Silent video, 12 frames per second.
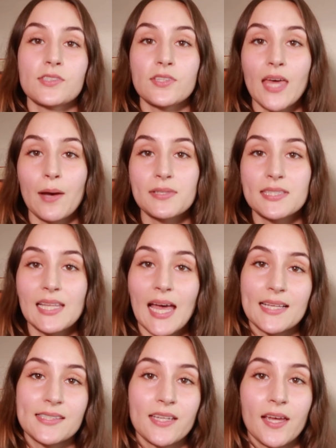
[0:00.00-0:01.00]
So that was the
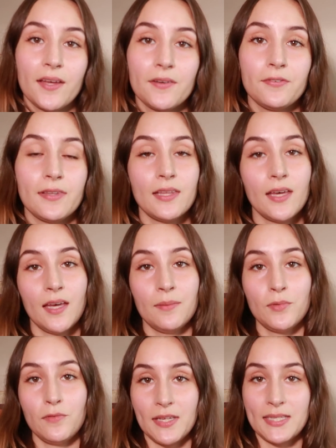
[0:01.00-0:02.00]
last of the
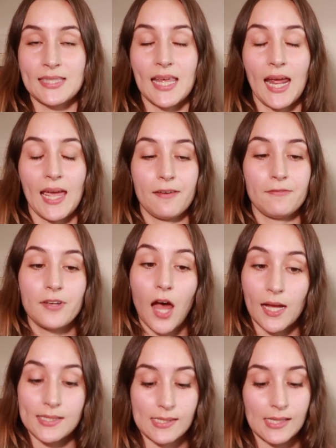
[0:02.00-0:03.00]
movies that I have
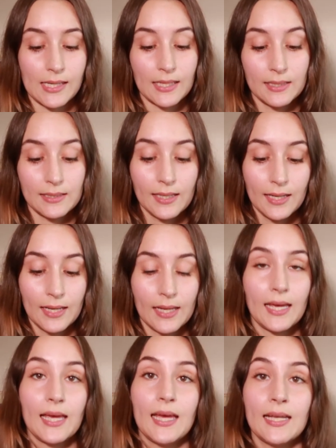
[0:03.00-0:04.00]
not seen,
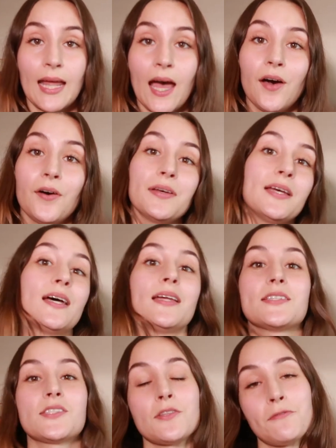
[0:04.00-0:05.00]
and now
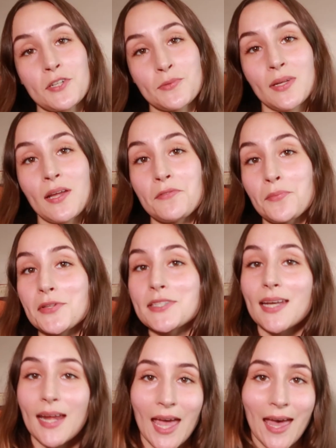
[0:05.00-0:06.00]
this is the first one of the ones
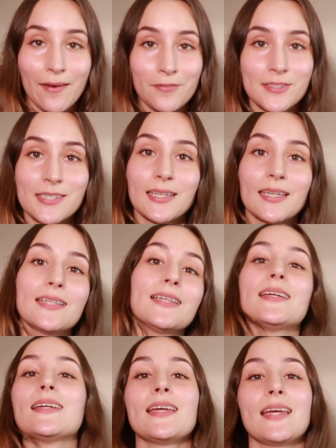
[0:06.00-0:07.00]
that I have seen,
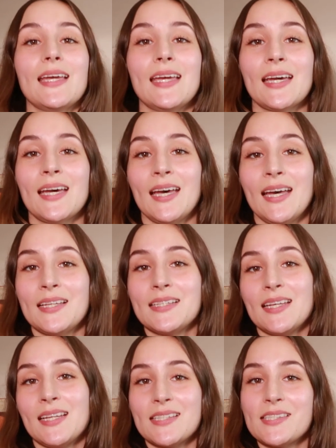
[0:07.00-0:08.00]
and
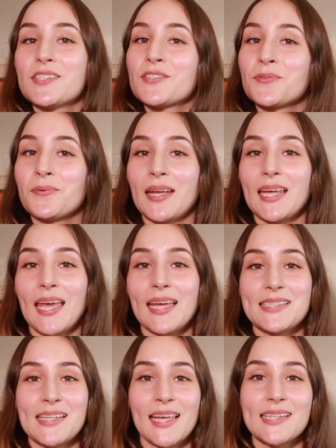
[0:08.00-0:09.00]
it is
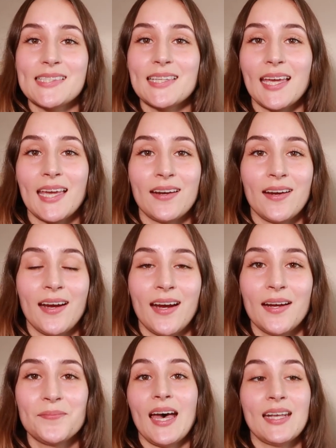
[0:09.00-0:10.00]
28 days
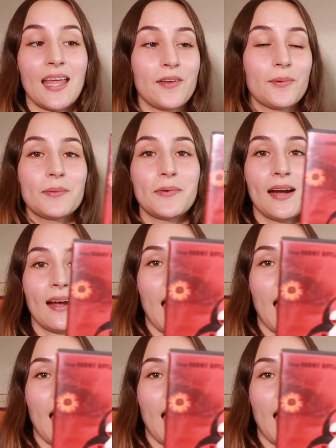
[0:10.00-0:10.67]
later. Another one where